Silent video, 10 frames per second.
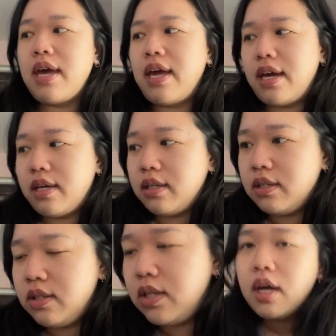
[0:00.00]

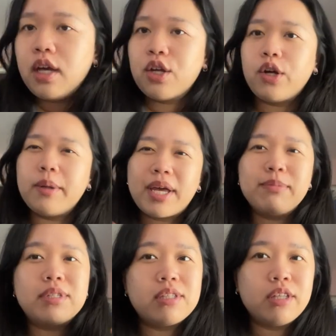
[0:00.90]
and like
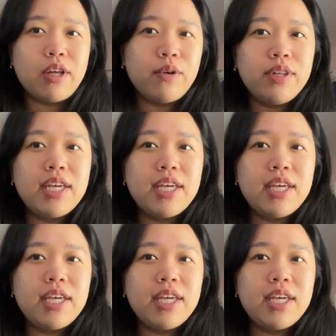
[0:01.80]
I'm slowly